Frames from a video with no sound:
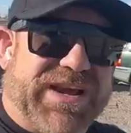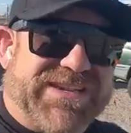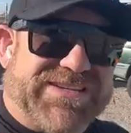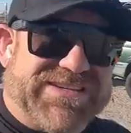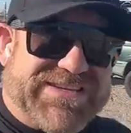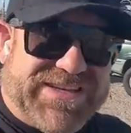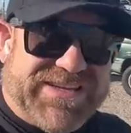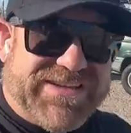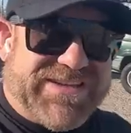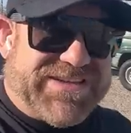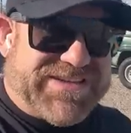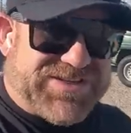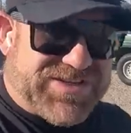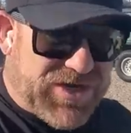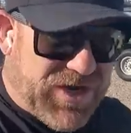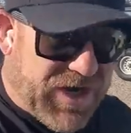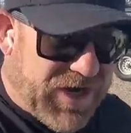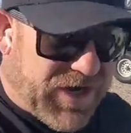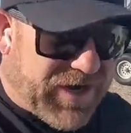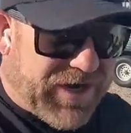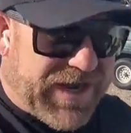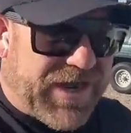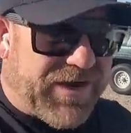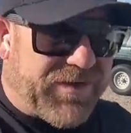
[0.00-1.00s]
see this
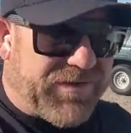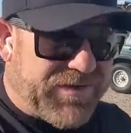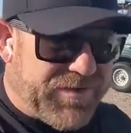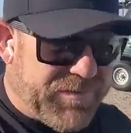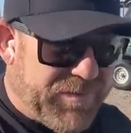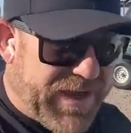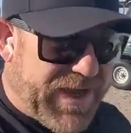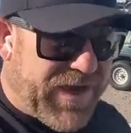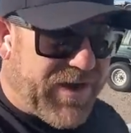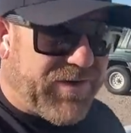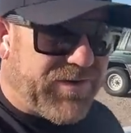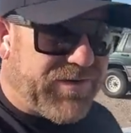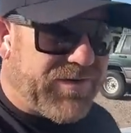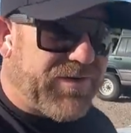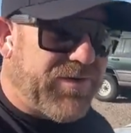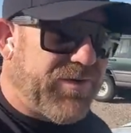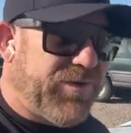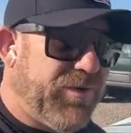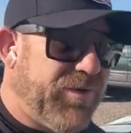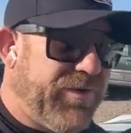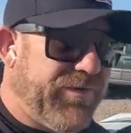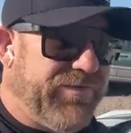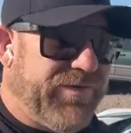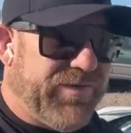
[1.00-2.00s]
car out and about,
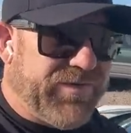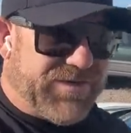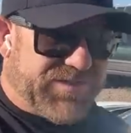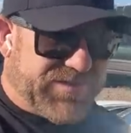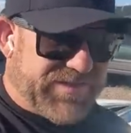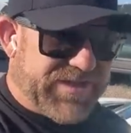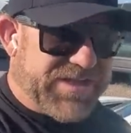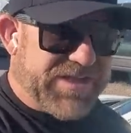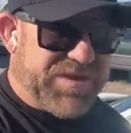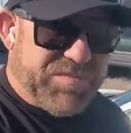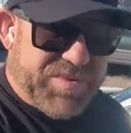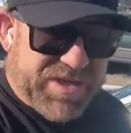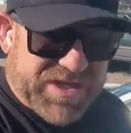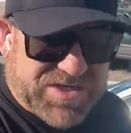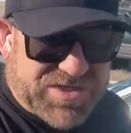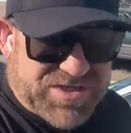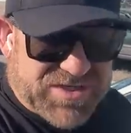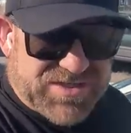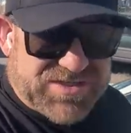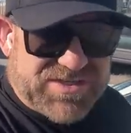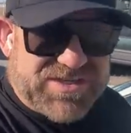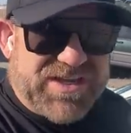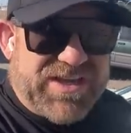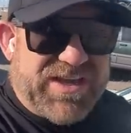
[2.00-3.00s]
or if you see it in the
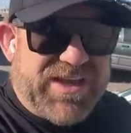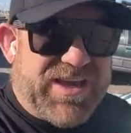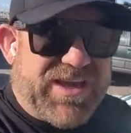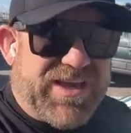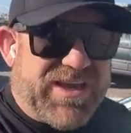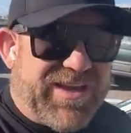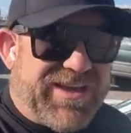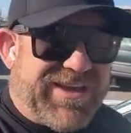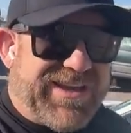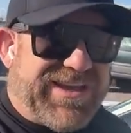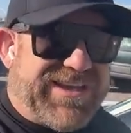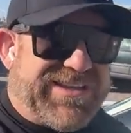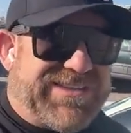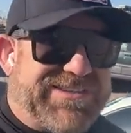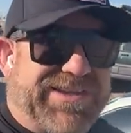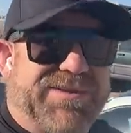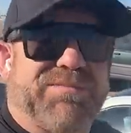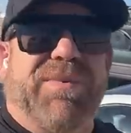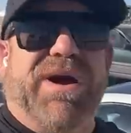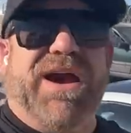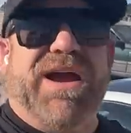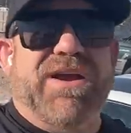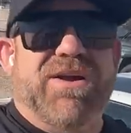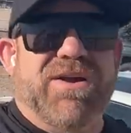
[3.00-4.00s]
pictures, is it
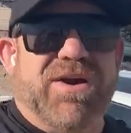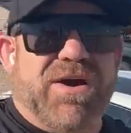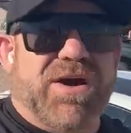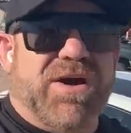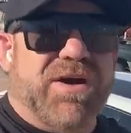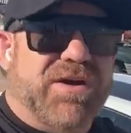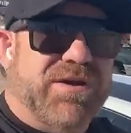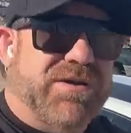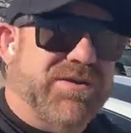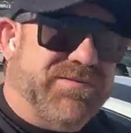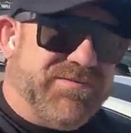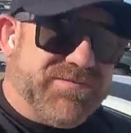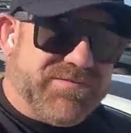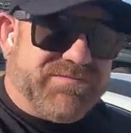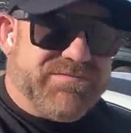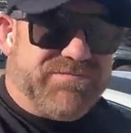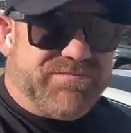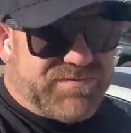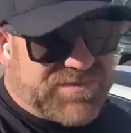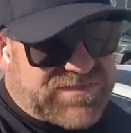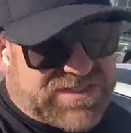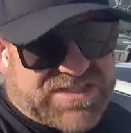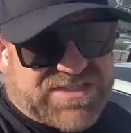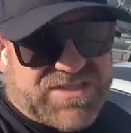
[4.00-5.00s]
my car?
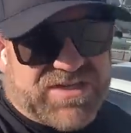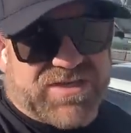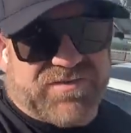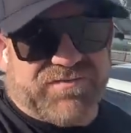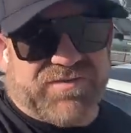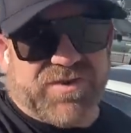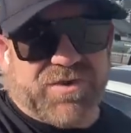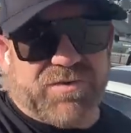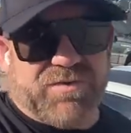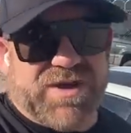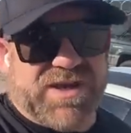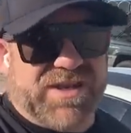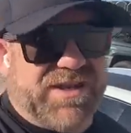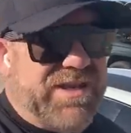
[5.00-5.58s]
Just look for the red